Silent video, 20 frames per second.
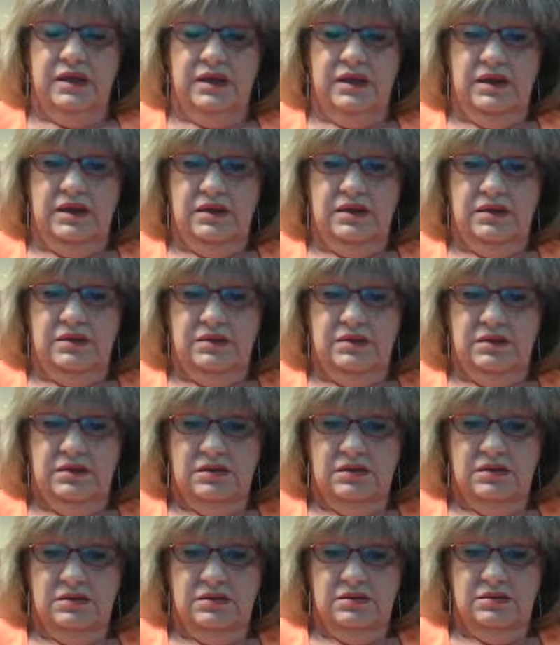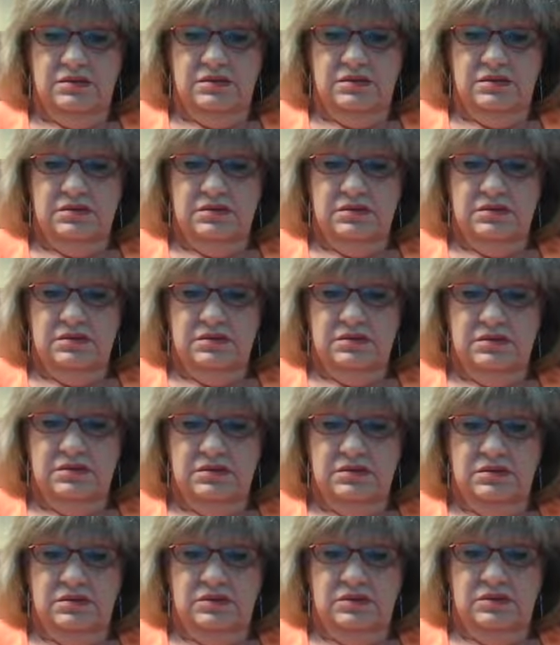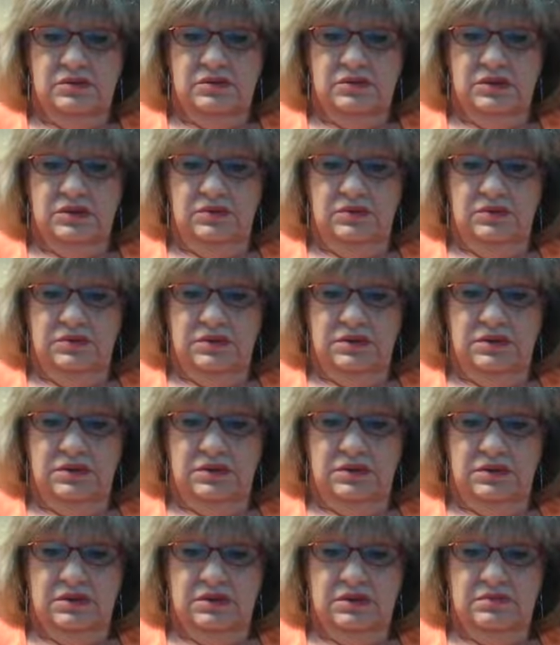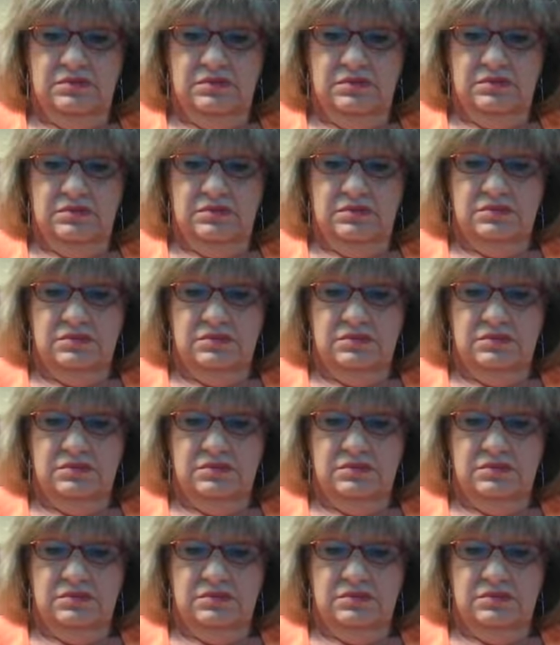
and we would do